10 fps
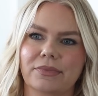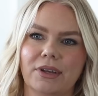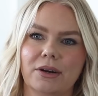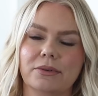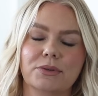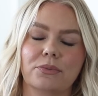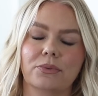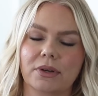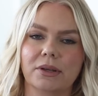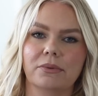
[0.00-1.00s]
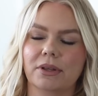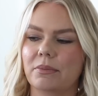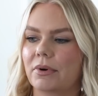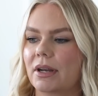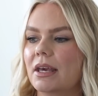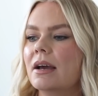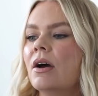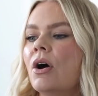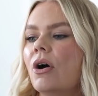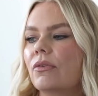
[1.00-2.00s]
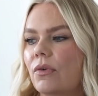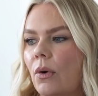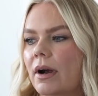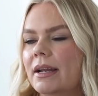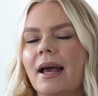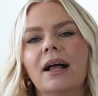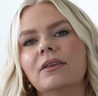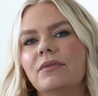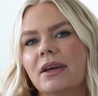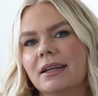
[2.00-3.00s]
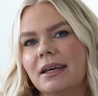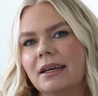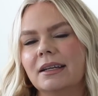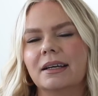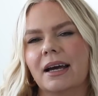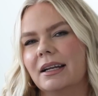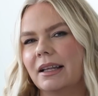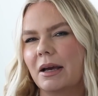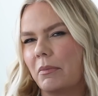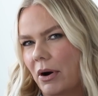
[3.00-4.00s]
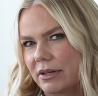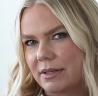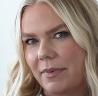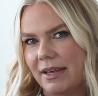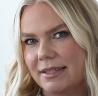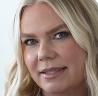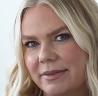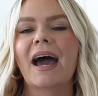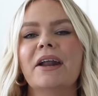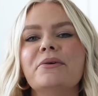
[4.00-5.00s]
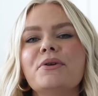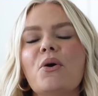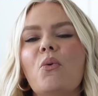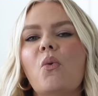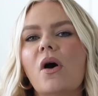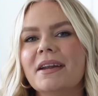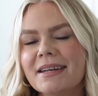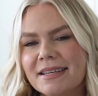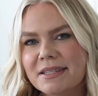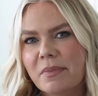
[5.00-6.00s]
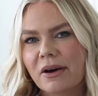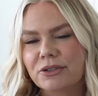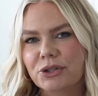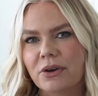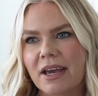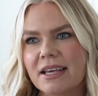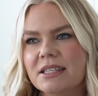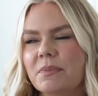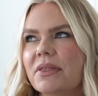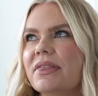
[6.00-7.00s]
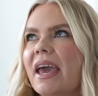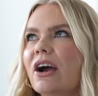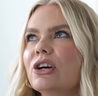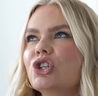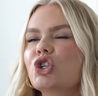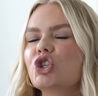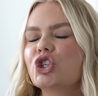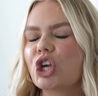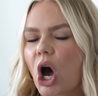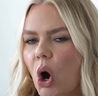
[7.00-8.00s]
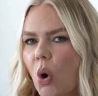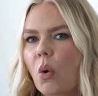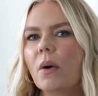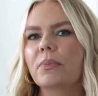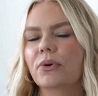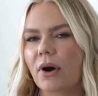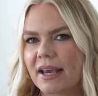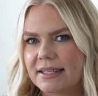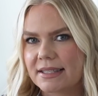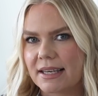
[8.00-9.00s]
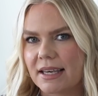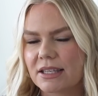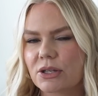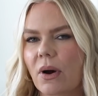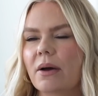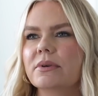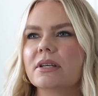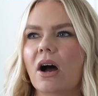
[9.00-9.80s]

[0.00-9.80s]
thought it was really, really pretty for an elevated kind of like bar space. I don't know what it is about trays, but they are so pricey. So I was